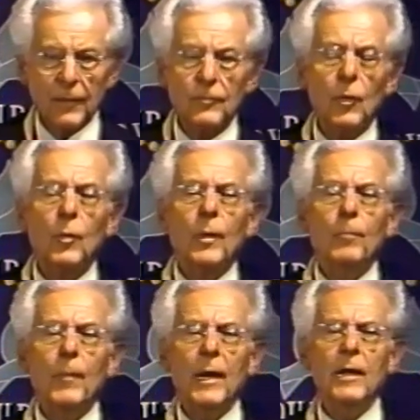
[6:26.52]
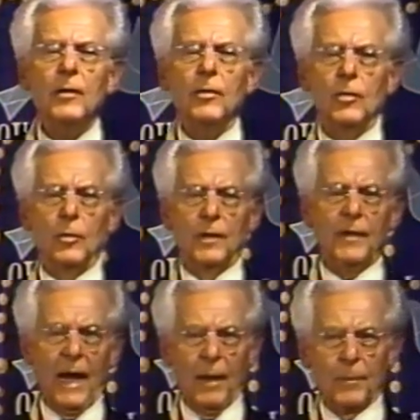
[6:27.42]
So many cures
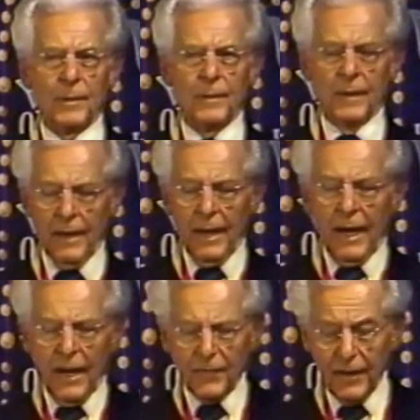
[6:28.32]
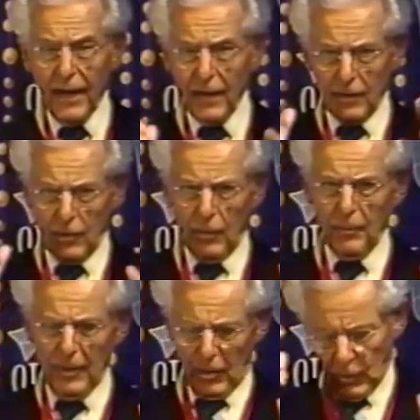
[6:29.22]
happened. And then, lo and
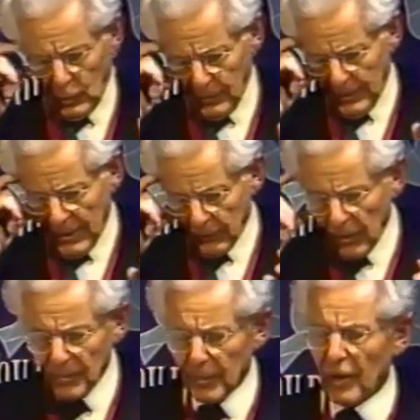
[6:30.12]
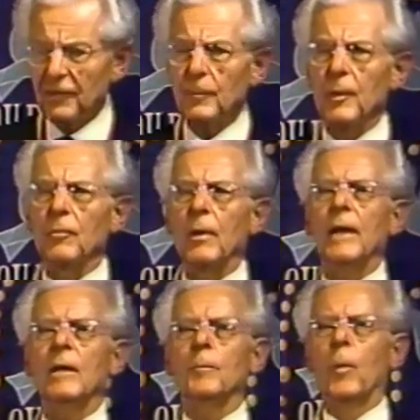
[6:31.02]
behold, of course, because it'd been
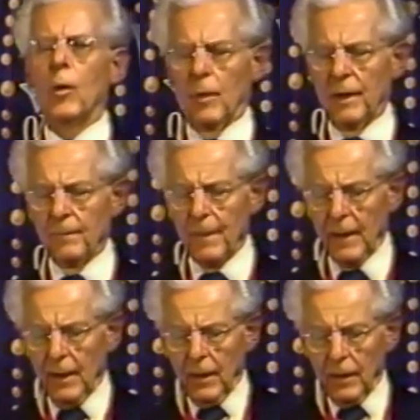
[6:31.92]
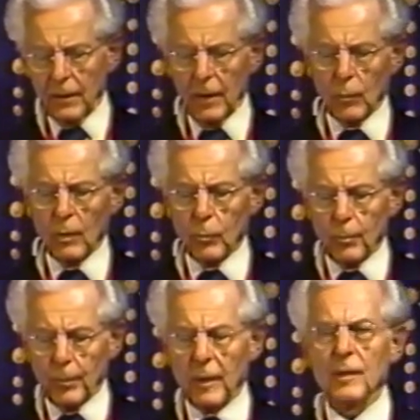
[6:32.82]
raining, pouring, there were
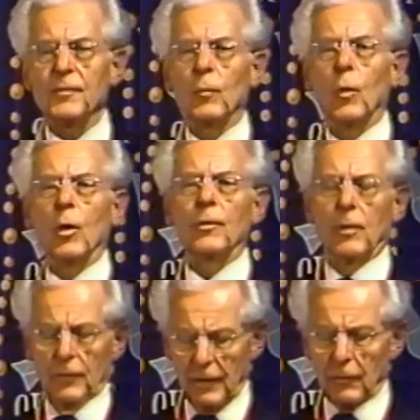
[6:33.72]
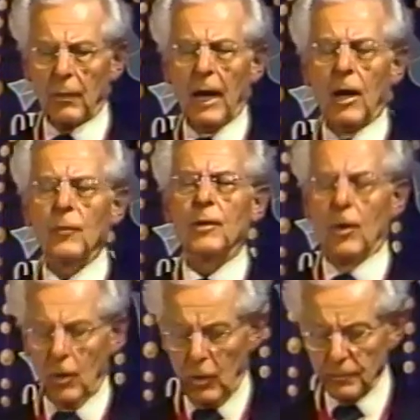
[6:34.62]
puddles of water on the ground and
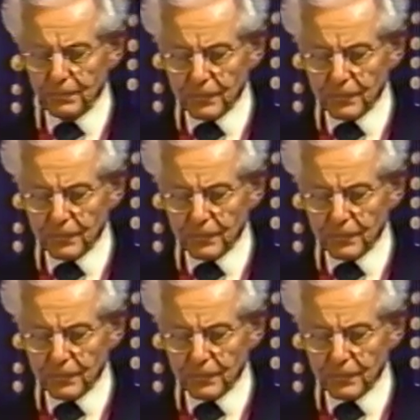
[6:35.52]
all,